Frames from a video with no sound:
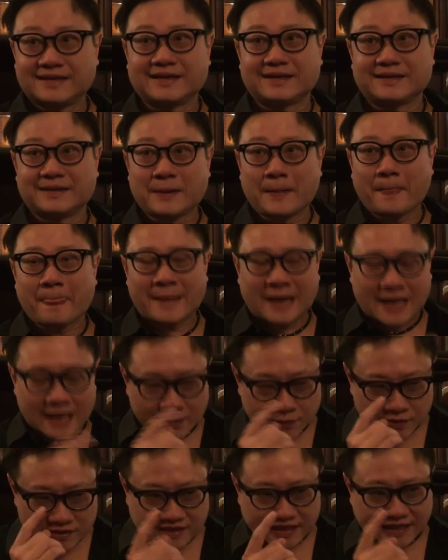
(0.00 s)
Yeah.
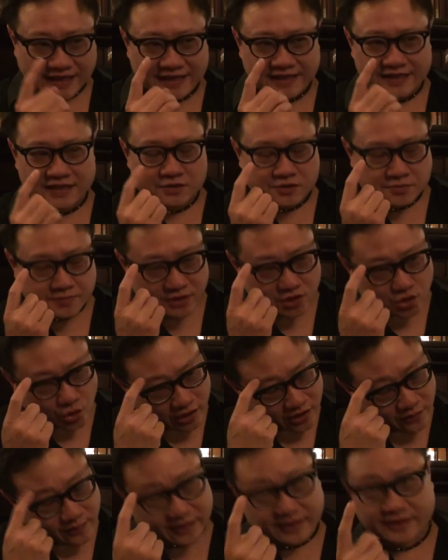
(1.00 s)
It was an idea that has been
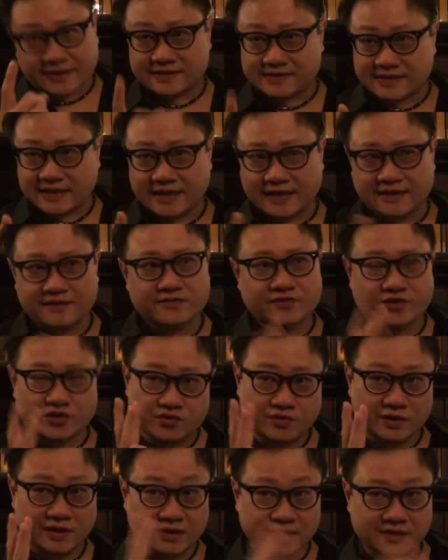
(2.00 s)
toying around in his head for
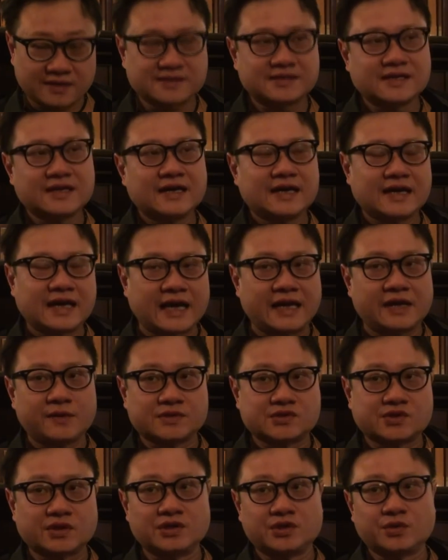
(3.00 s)
3 years, and he
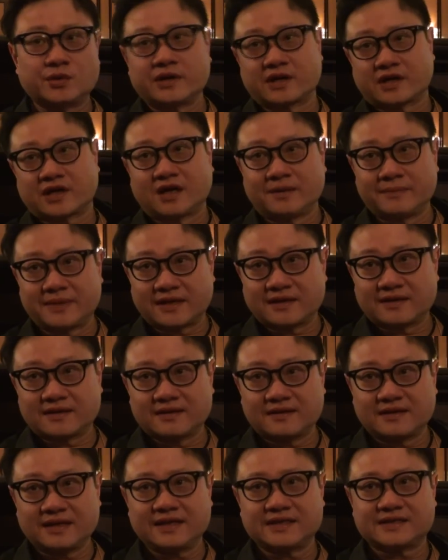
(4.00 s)
was going to do it in a comic.
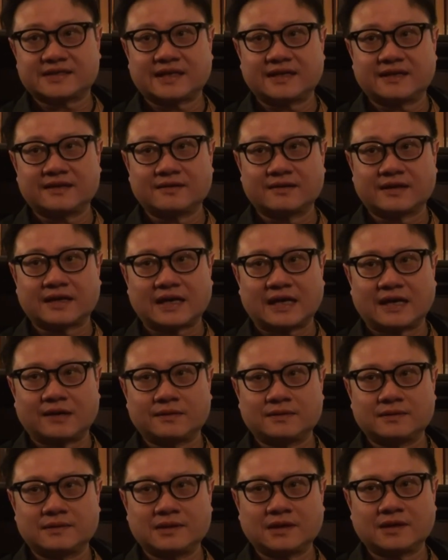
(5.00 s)
And he decided, okay, I
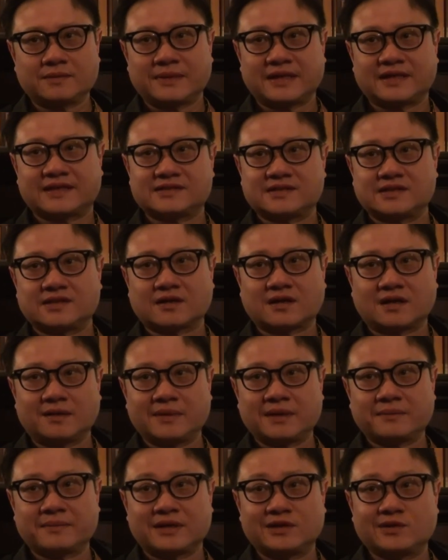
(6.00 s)
will not make this into a
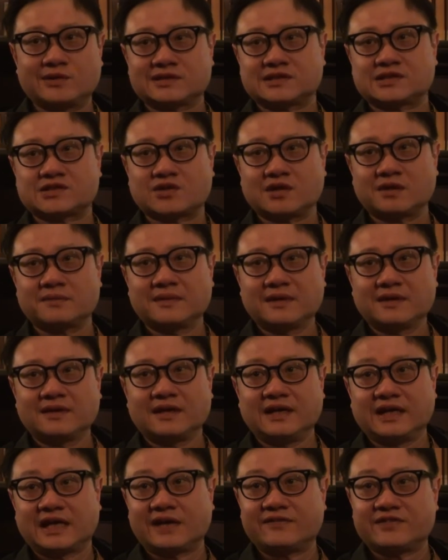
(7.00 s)
comic, but I'll do this as a script.
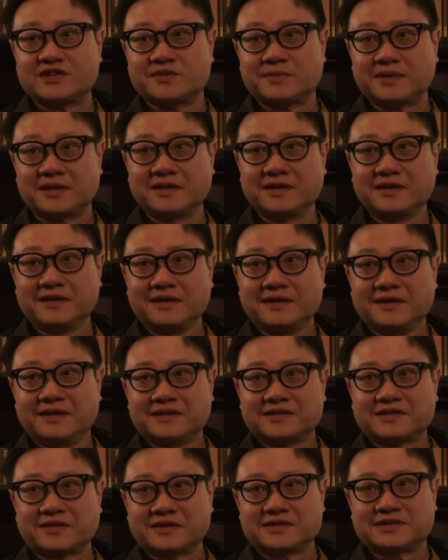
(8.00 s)
And he gave it to me.
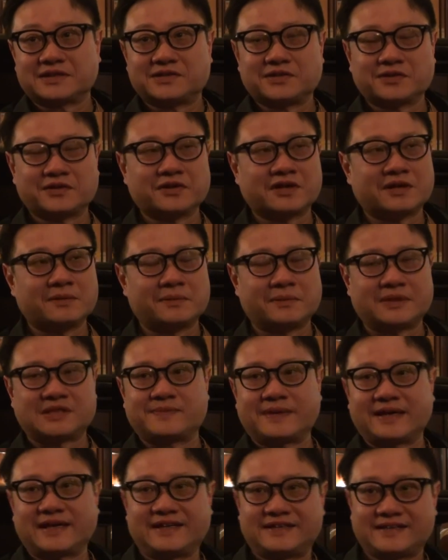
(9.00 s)
So when I was in Tokyo a couple of months
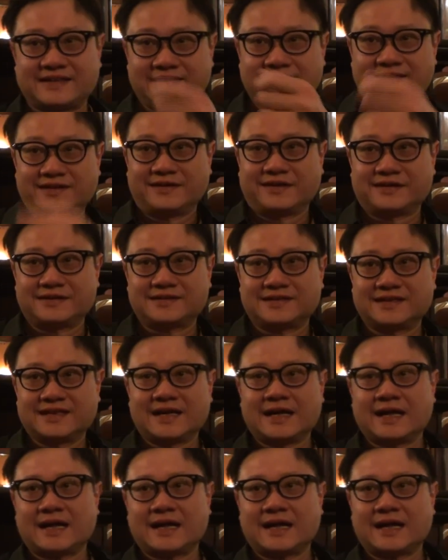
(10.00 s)
back, he said, here it is.